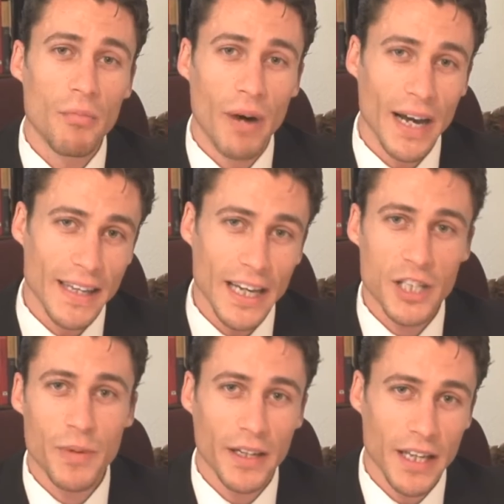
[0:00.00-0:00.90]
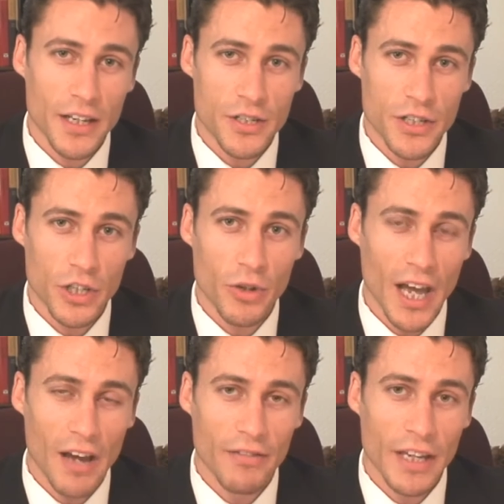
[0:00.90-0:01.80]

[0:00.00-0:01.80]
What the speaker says: by the expectations that you have